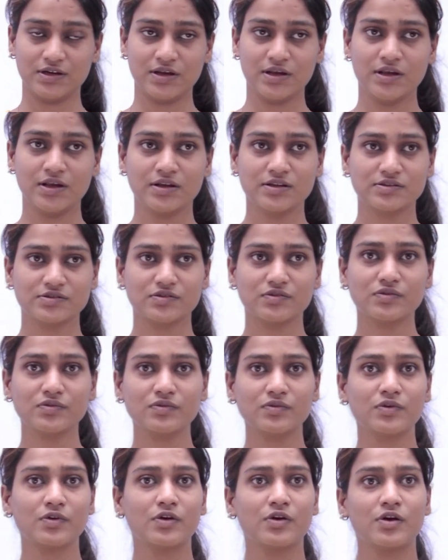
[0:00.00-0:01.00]

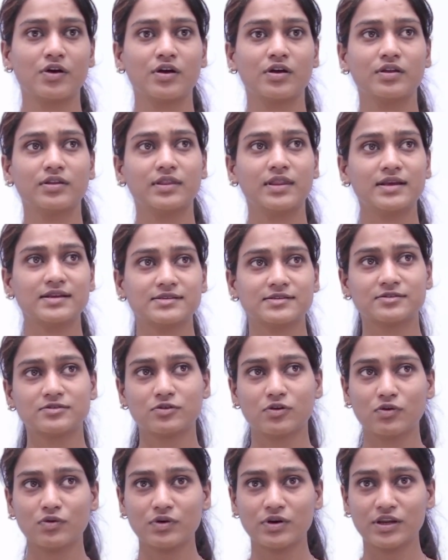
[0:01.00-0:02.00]
So there's
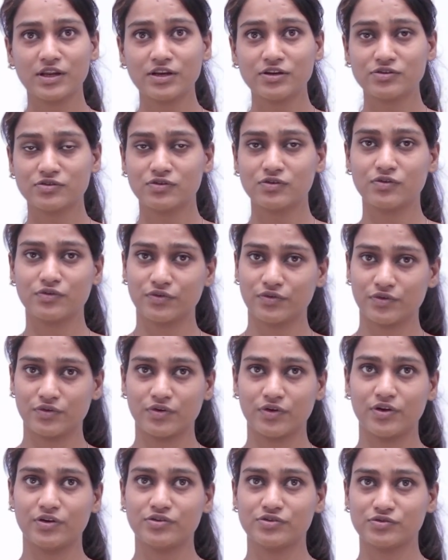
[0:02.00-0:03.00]
no need to look
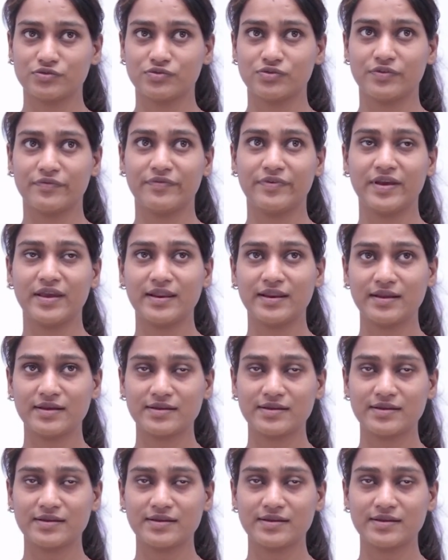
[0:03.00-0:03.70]
into the various